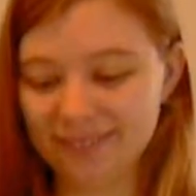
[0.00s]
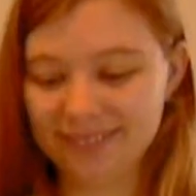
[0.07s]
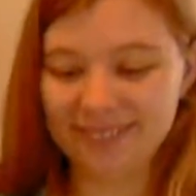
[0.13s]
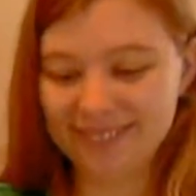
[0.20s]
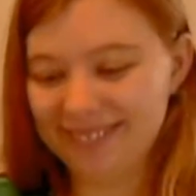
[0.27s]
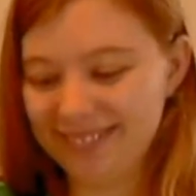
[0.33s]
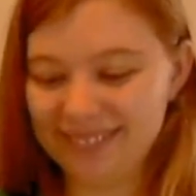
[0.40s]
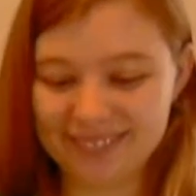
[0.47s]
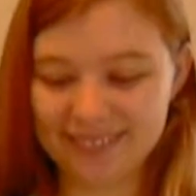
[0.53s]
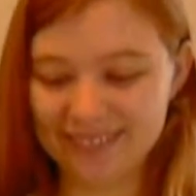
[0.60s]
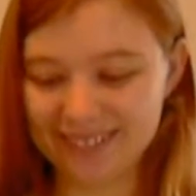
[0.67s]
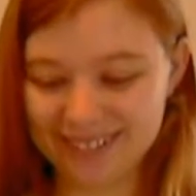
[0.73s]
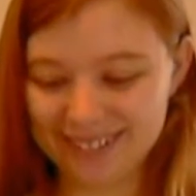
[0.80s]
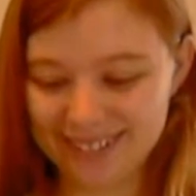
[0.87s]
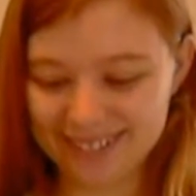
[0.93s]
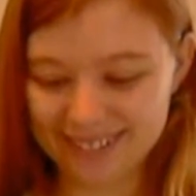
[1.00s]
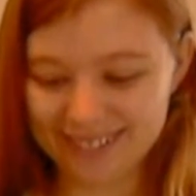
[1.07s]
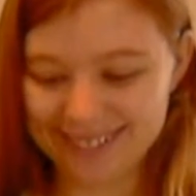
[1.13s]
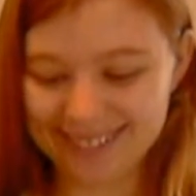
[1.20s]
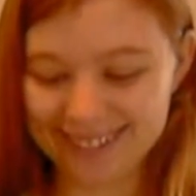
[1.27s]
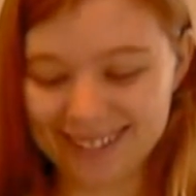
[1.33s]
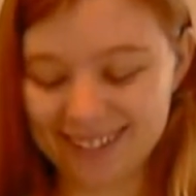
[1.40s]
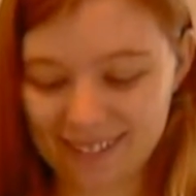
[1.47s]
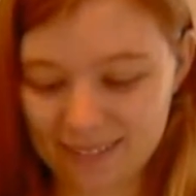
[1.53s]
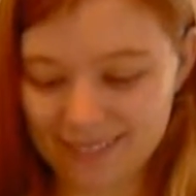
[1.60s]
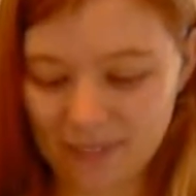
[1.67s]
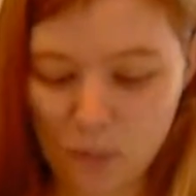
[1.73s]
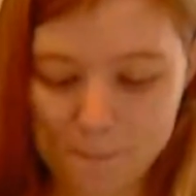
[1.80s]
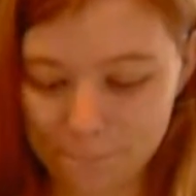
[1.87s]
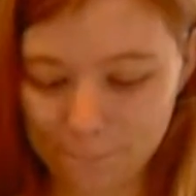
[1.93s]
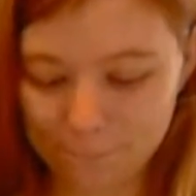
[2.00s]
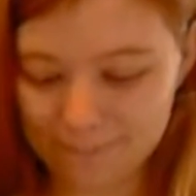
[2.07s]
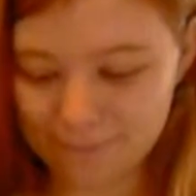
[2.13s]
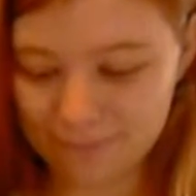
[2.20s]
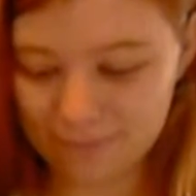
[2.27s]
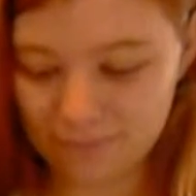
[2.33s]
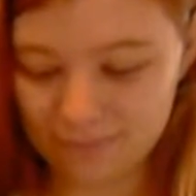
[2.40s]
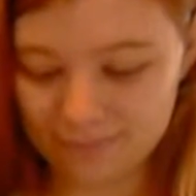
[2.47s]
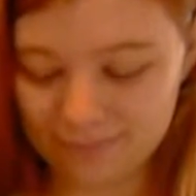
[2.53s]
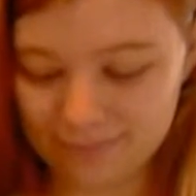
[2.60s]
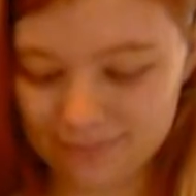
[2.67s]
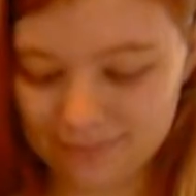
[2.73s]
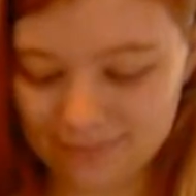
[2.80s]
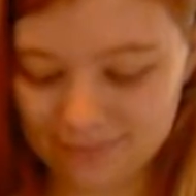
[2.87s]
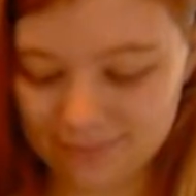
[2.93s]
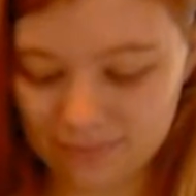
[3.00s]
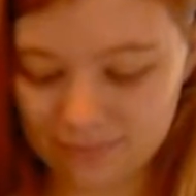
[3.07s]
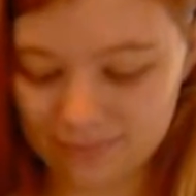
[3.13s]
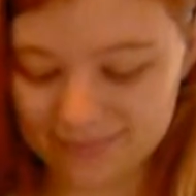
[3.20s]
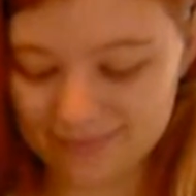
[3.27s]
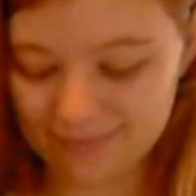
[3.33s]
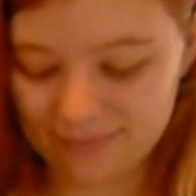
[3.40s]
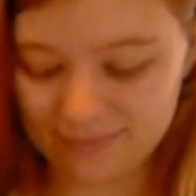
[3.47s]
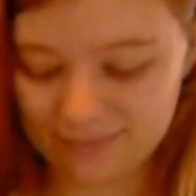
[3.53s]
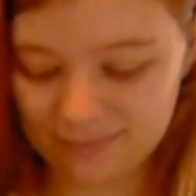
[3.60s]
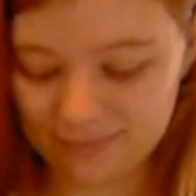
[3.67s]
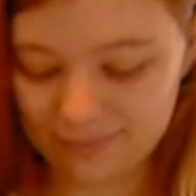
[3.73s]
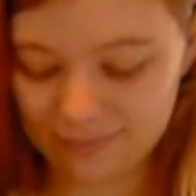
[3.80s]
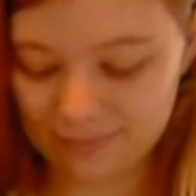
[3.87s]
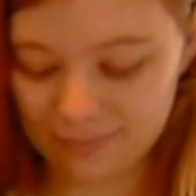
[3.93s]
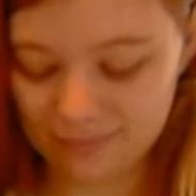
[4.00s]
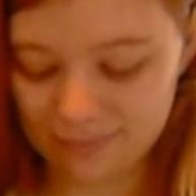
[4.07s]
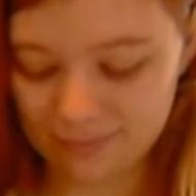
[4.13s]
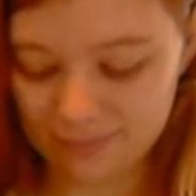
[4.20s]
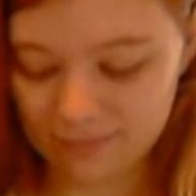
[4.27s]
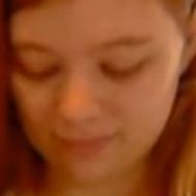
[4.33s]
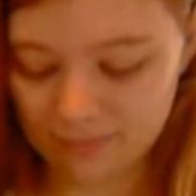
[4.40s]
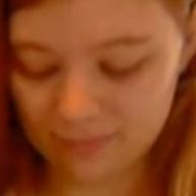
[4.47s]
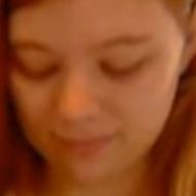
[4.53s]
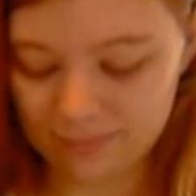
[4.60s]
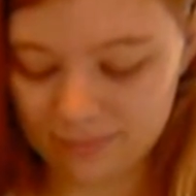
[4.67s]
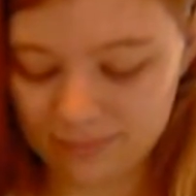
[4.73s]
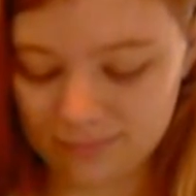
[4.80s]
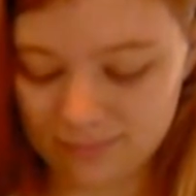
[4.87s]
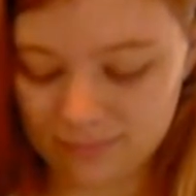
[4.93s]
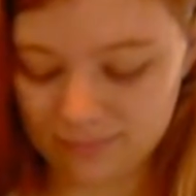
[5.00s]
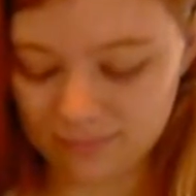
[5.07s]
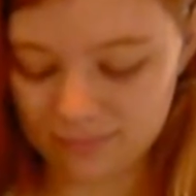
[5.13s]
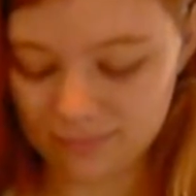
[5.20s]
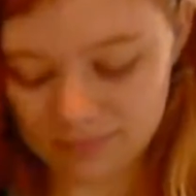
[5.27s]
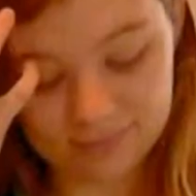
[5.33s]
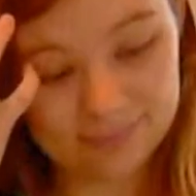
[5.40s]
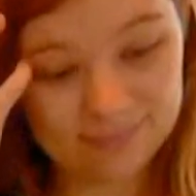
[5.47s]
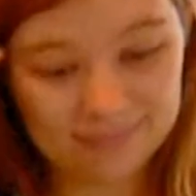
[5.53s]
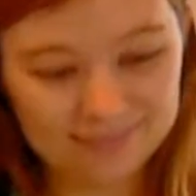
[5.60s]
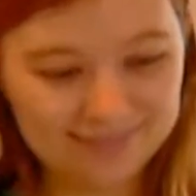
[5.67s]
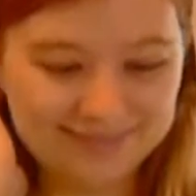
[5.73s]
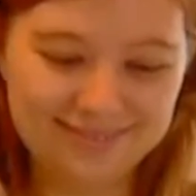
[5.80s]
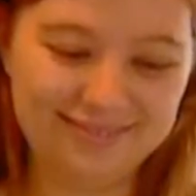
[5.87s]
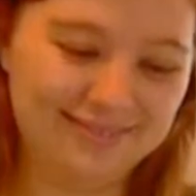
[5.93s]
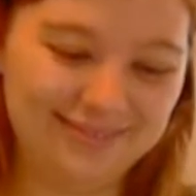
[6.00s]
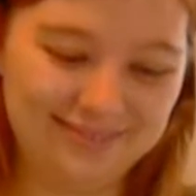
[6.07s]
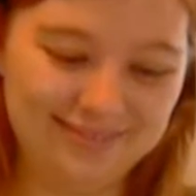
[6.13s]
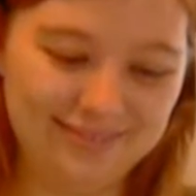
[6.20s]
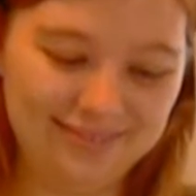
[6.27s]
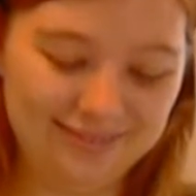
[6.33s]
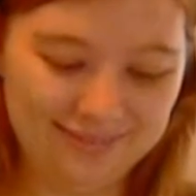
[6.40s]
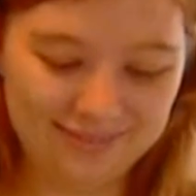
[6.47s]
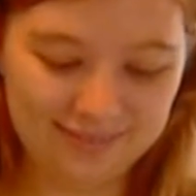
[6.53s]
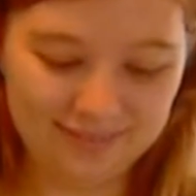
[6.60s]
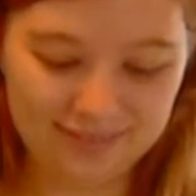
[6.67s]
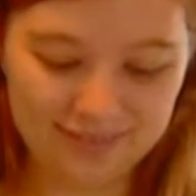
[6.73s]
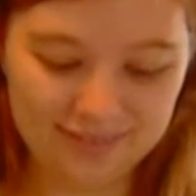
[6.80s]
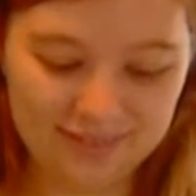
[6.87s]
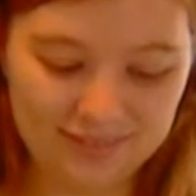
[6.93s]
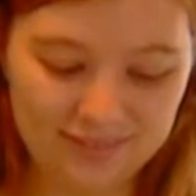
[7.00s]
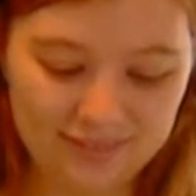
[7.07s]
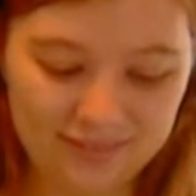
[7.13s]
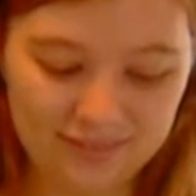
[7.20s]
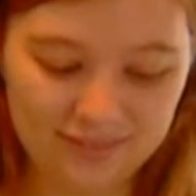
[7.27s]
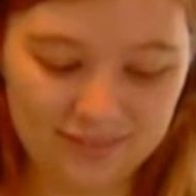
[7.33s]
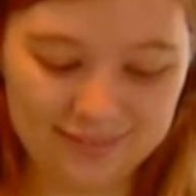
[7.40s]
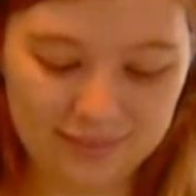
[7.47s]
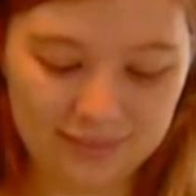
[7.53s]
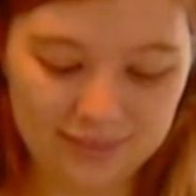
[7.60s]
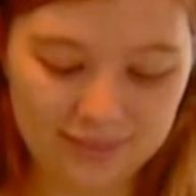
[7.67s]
No one is speaking in this clip.